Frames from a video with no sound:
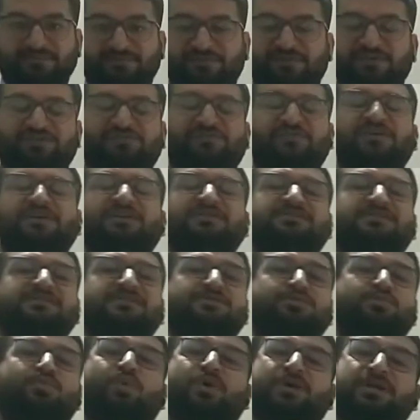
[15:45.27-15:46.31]
First we'll
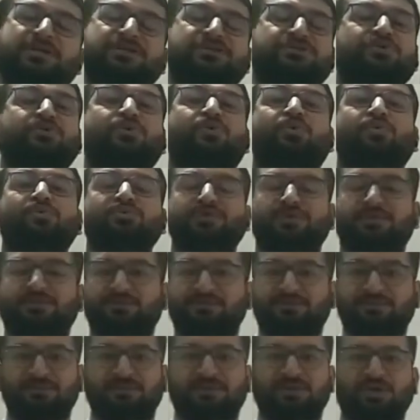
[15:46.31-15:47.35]
discuss what is growth.
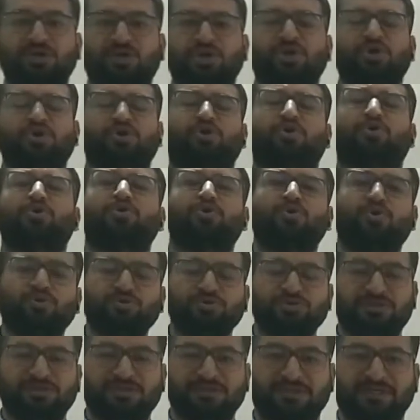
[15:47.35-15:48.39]

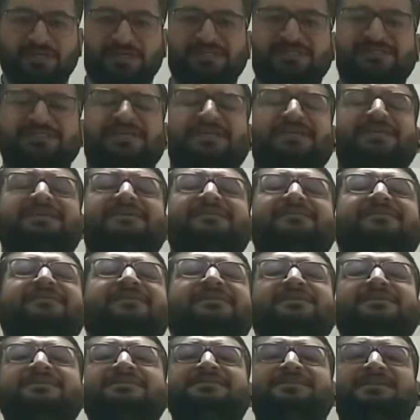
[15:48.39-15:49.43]
Growth is the
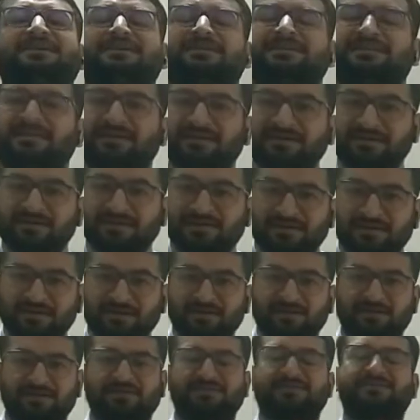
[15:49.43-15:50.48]
increase in the
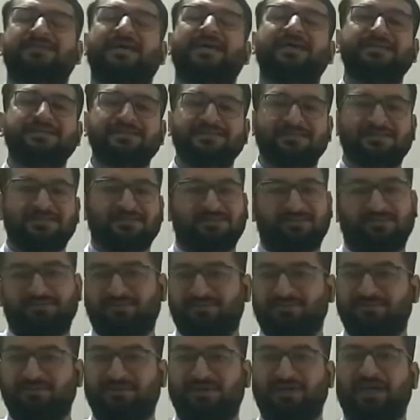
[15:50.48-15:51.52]
size,
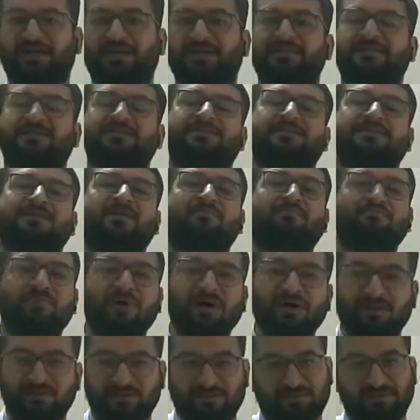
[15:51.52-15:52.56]
in the
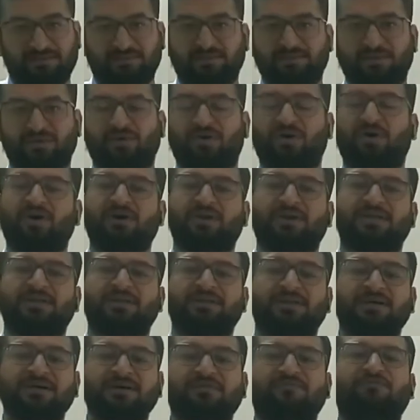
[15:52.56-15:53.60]
number or
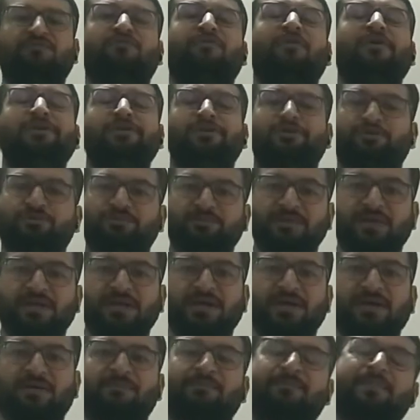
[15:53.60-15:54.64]
in the volume
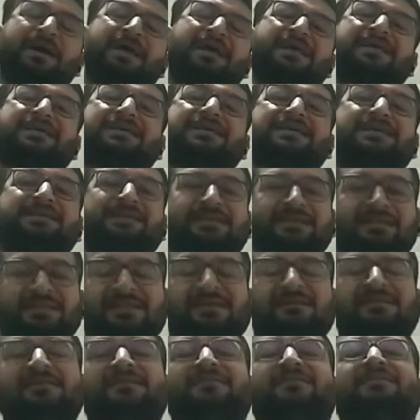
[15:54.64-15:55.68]
by
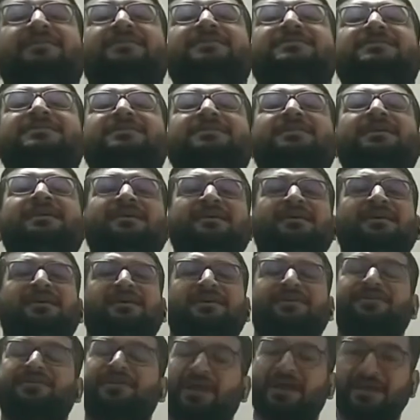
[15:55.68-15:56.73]
either increasing the
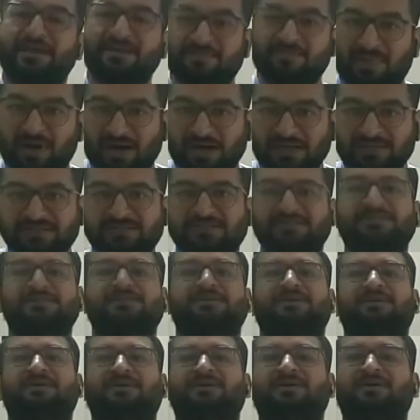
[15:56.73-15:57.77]
dry
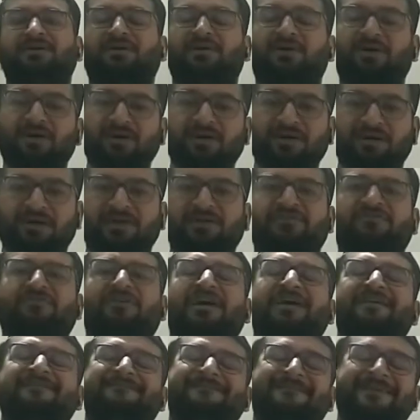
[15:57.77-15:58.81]
mass or
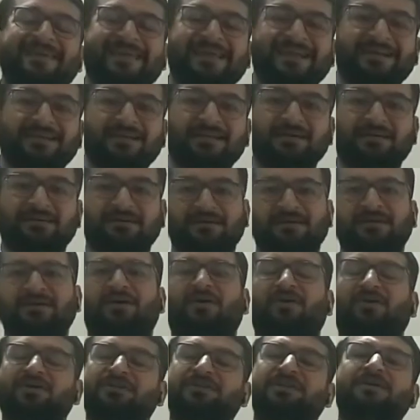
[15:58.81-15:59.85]
dry weight
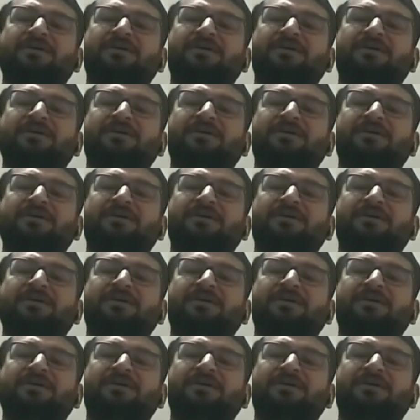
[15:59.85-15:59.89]
or